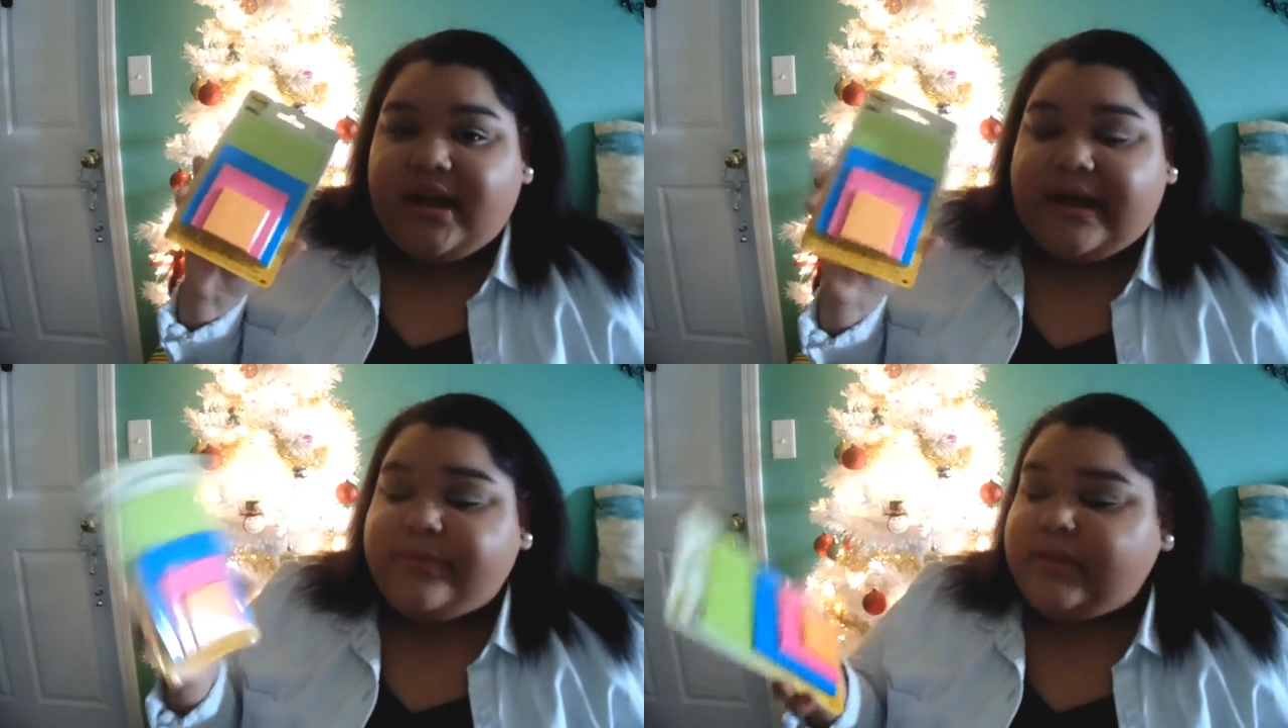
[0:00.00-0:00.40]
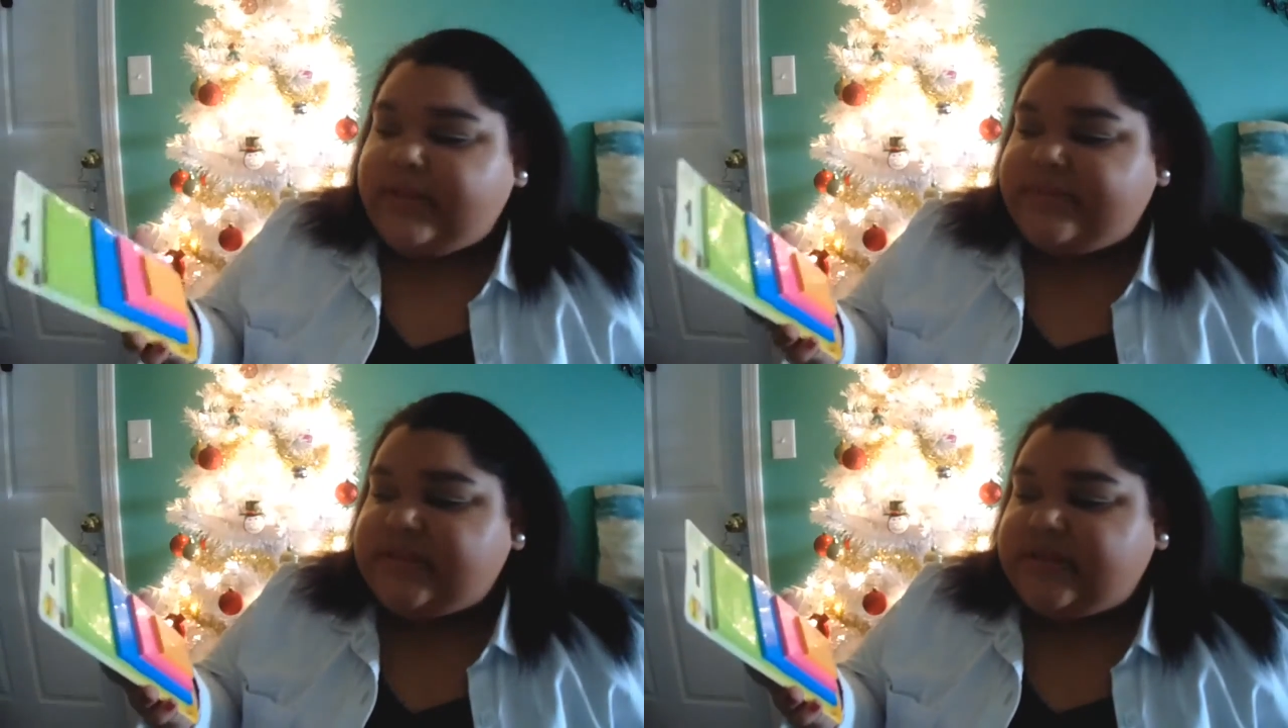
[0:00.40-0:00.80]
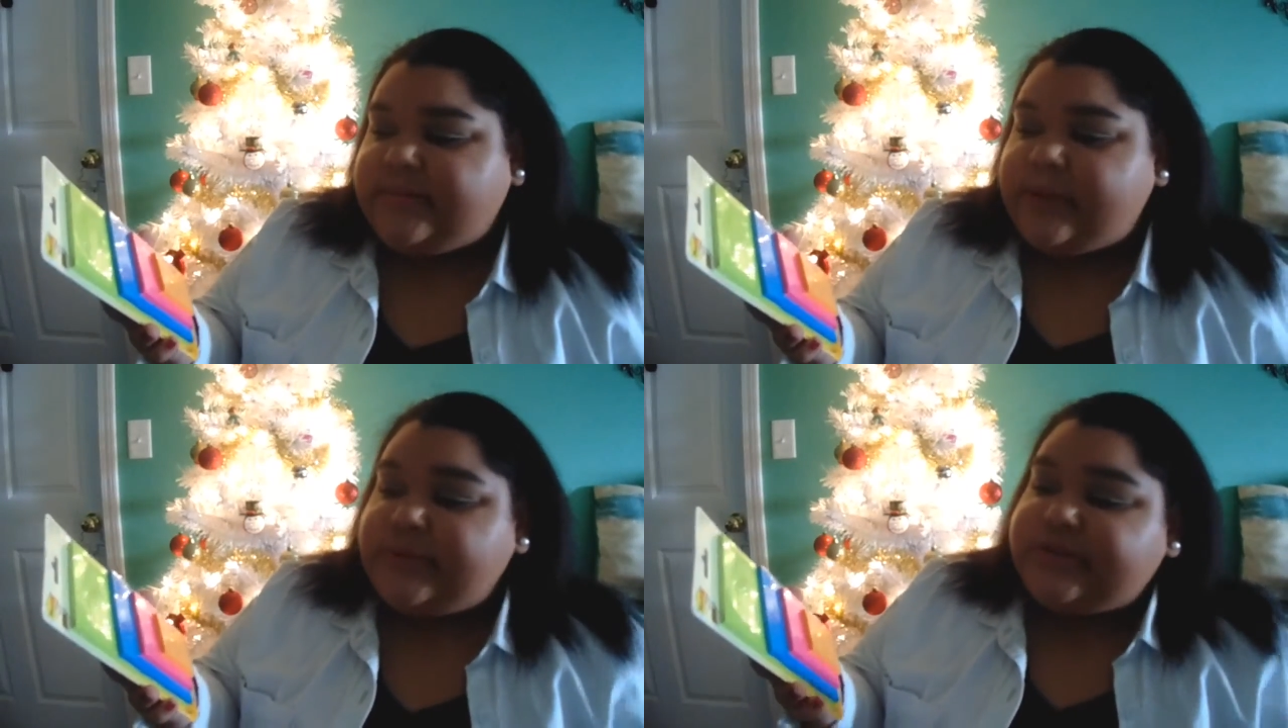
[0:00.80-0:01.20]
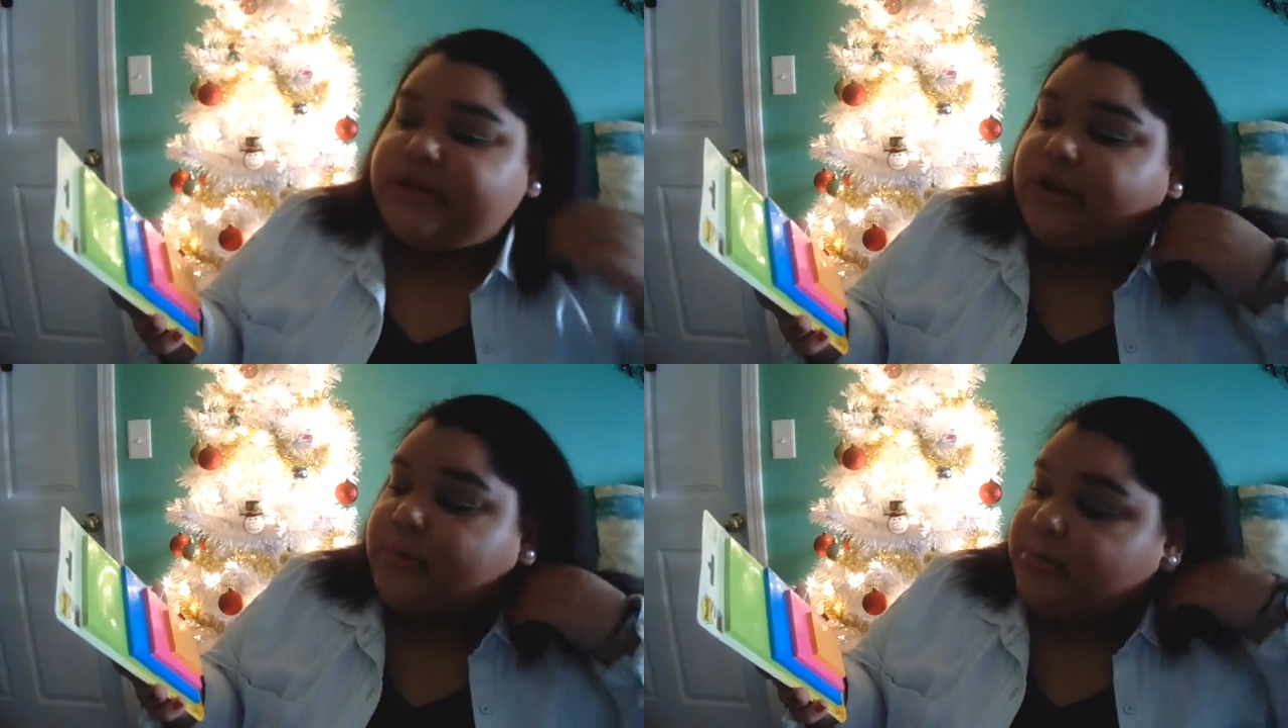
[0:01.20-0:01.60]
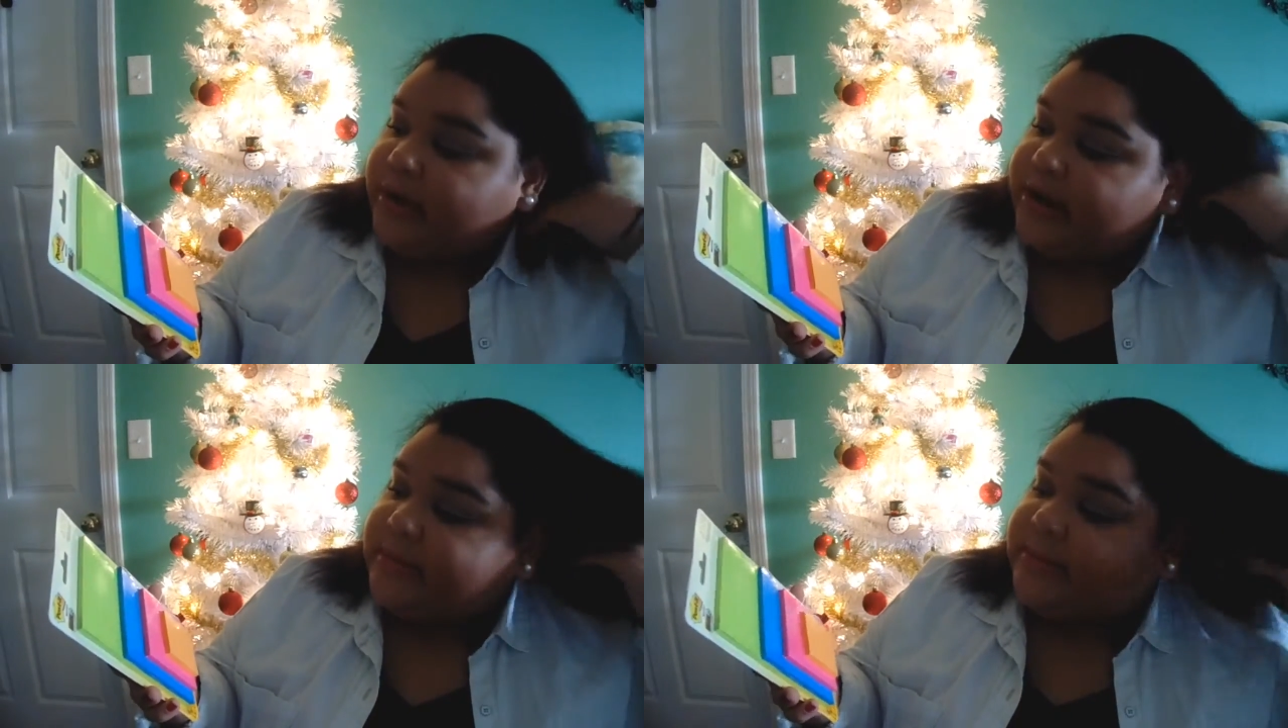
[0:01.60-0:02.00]
I really love the post-it note
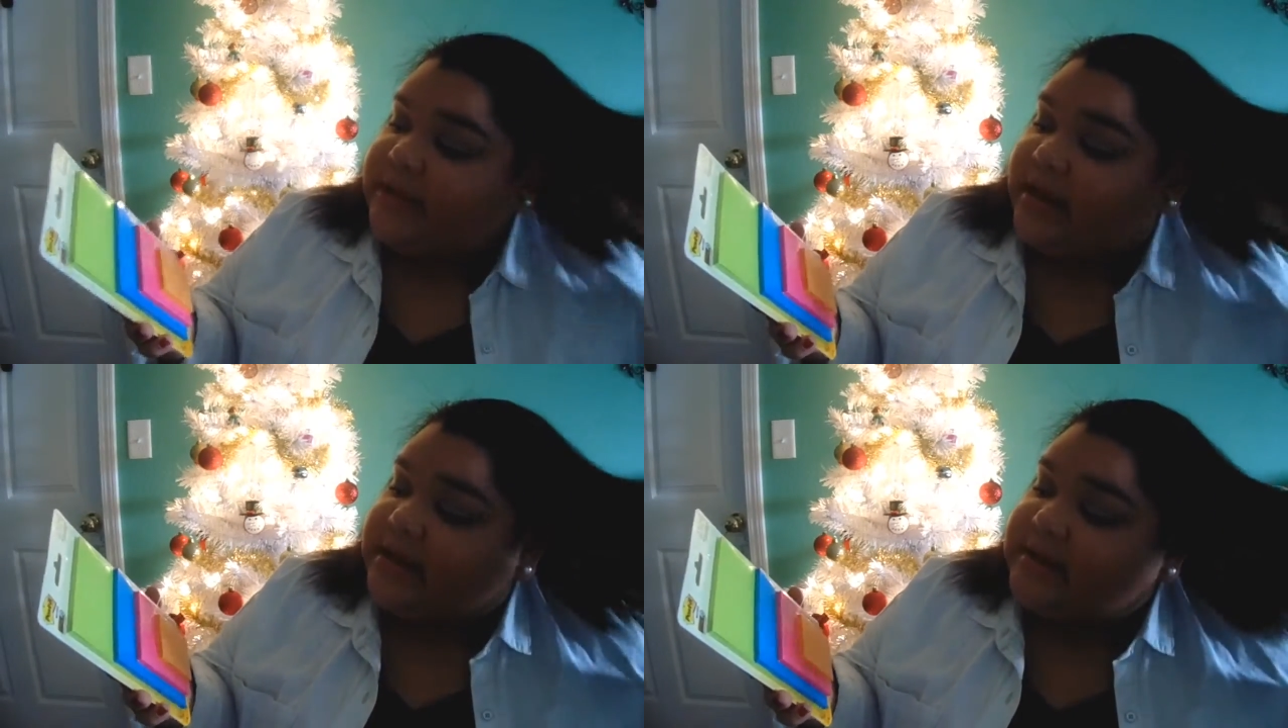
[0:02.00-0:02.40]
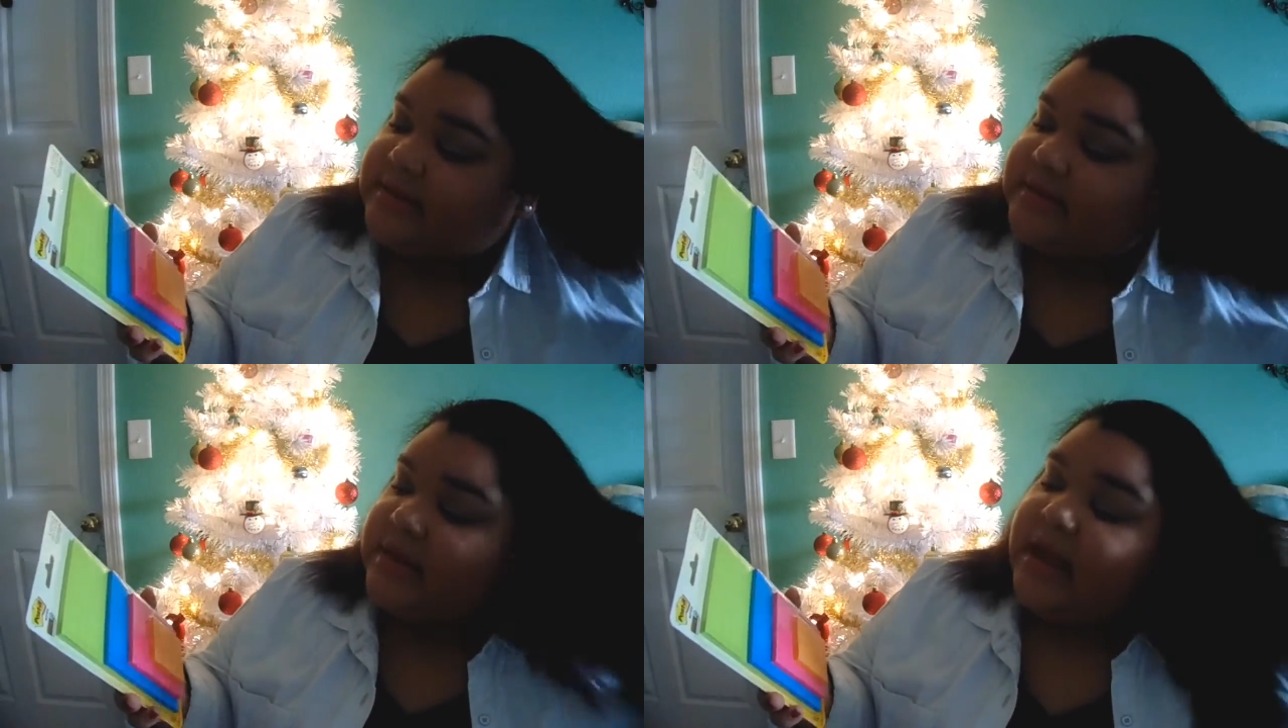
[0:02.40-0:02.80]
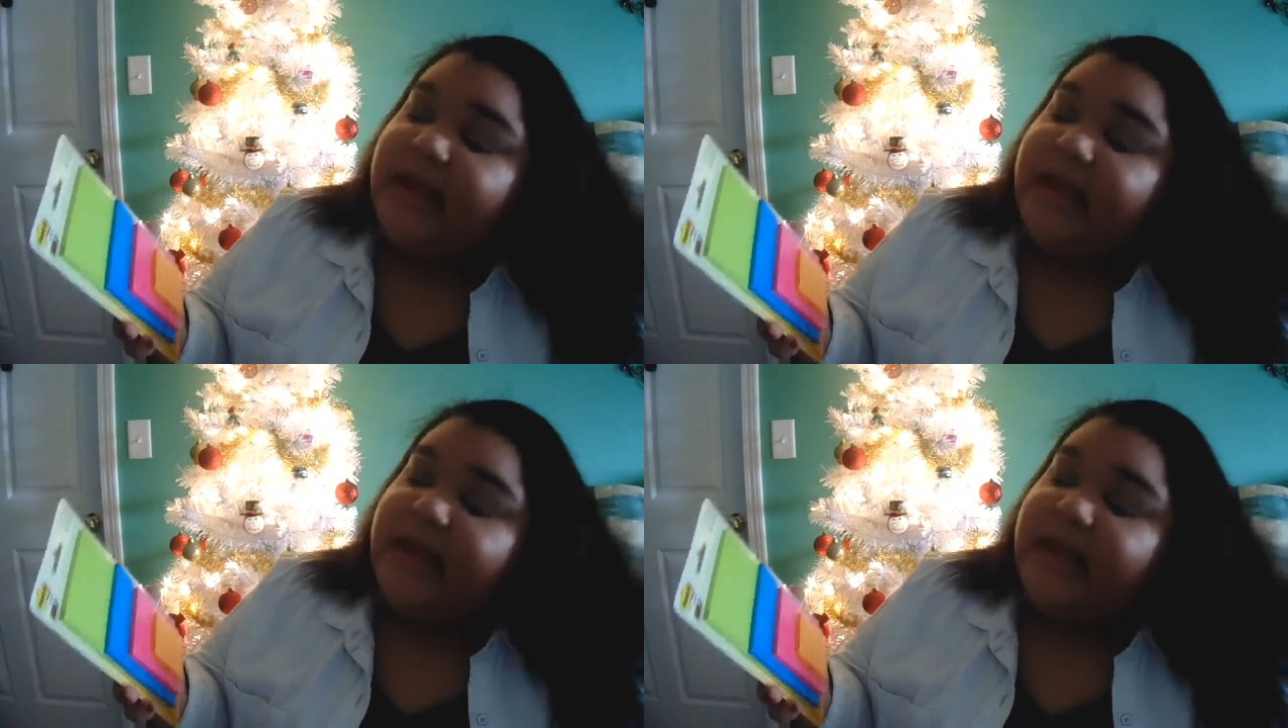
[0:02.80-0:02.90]
brand because